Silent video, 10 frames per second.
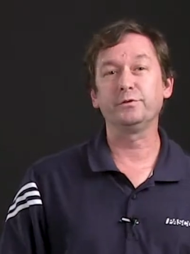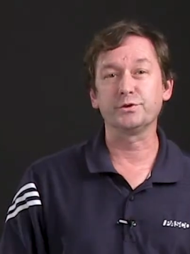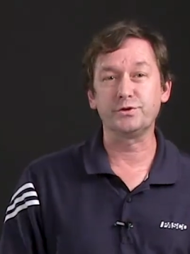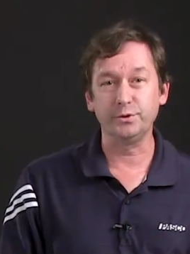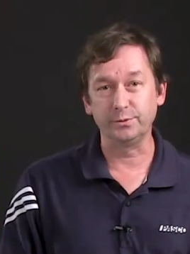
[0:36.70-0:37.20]
of your
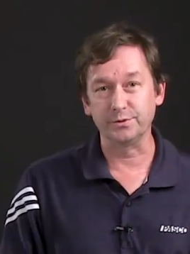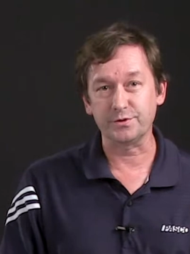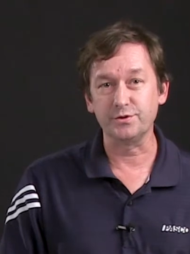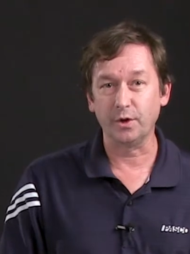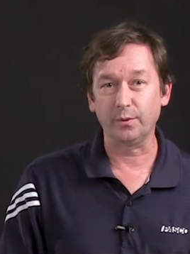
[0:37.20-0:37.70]

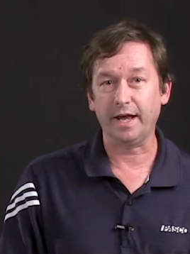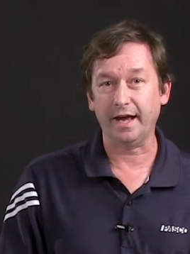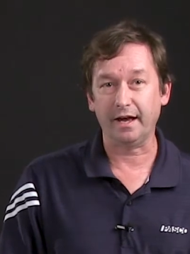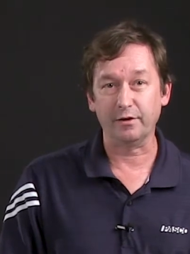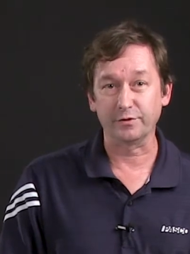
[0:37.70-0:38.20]
students don't
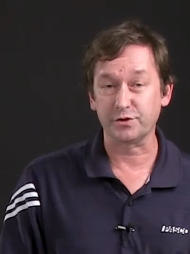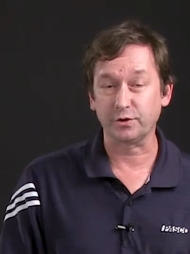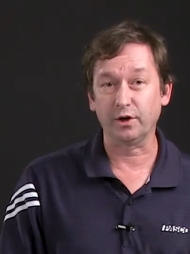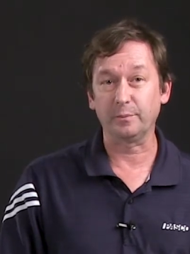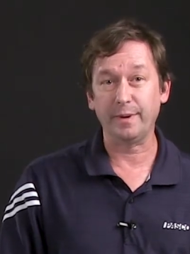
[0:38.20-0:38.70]
have a
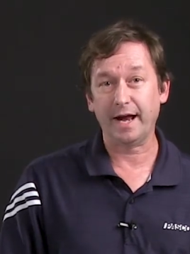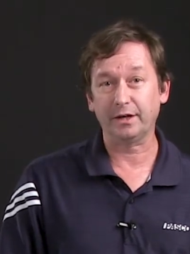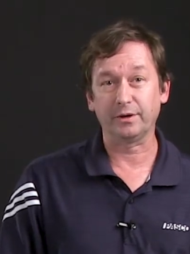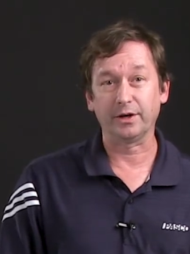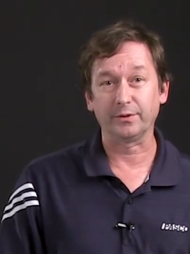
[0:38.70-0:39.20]
strong
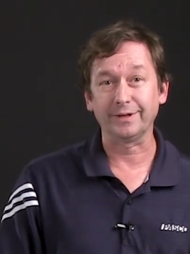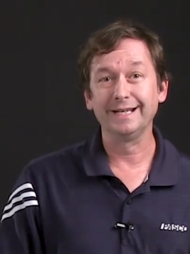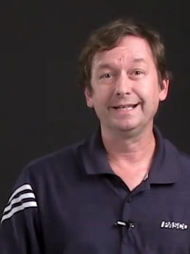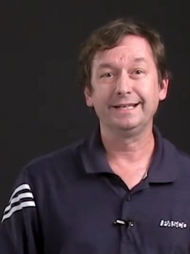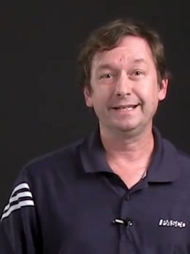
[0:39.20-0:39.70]
background
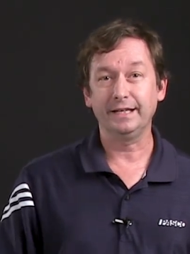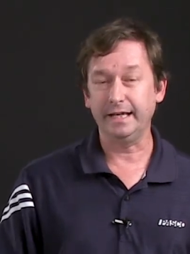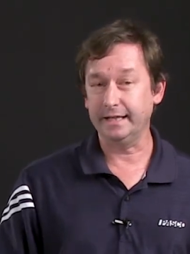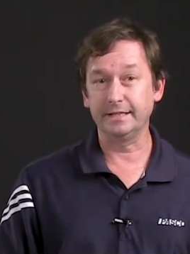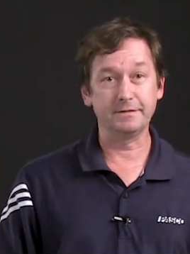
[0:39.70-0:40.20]

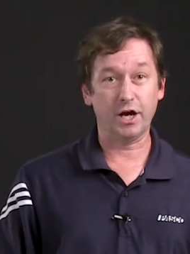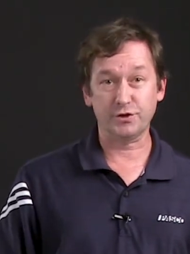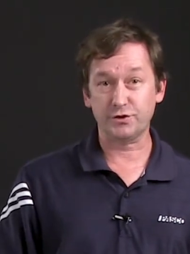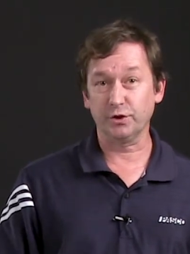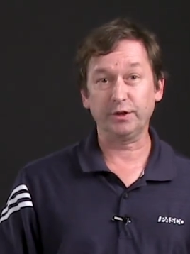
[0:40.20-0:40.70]
in a
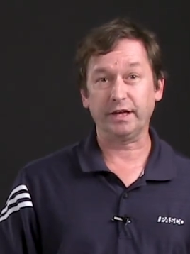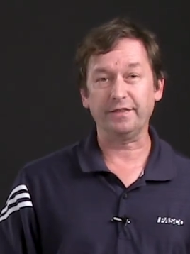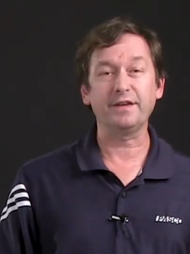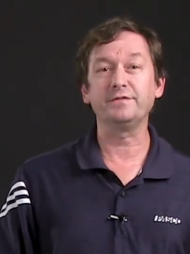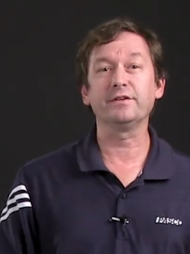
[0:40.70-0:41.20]
circuit.
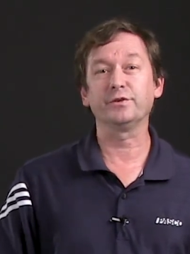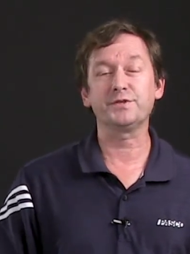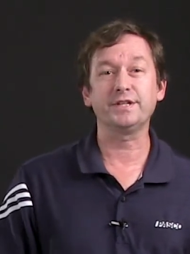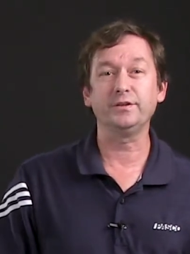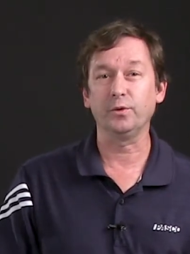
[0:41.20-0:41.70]
They've never
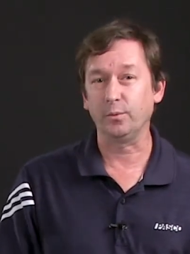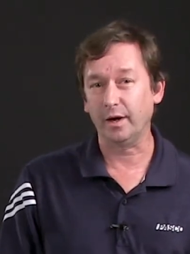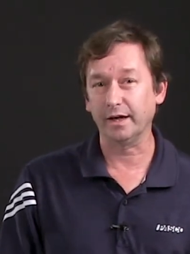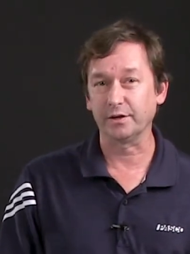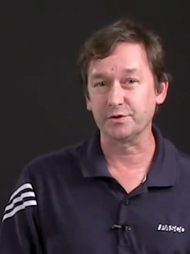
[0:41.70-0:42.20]
seen the
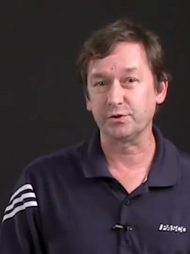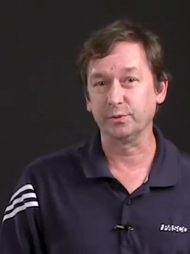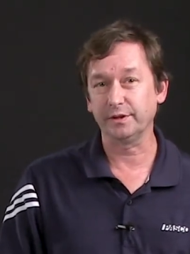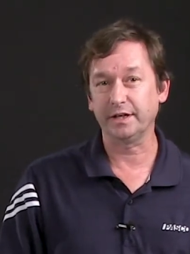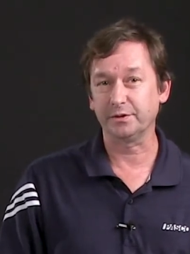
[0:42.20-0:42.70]
wires to
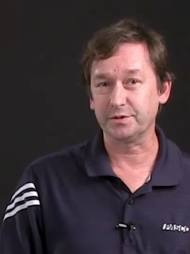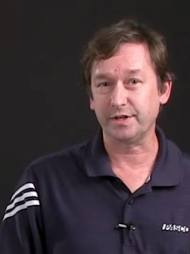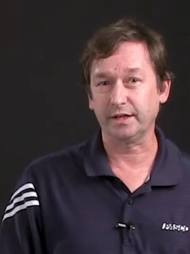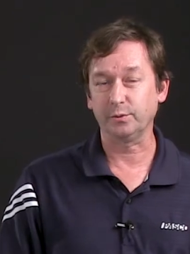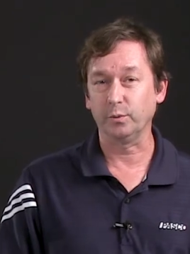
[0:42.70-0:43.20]
really
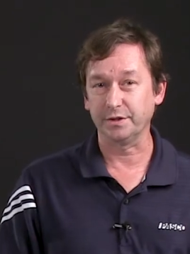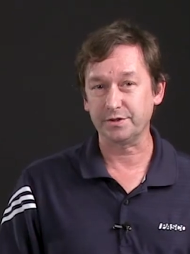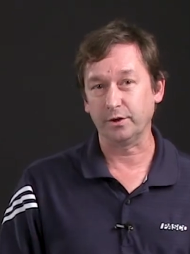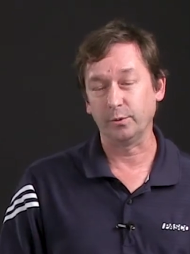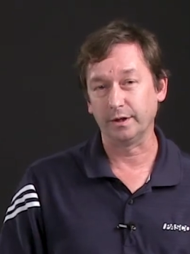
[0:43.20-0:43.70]
understand
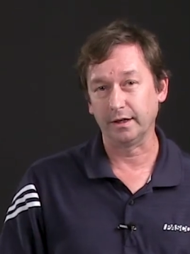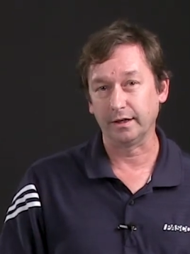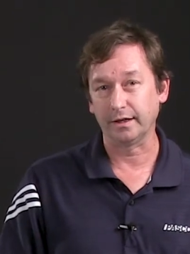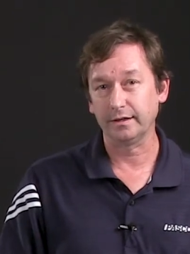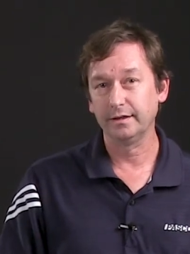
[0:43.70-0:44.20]
what's going on.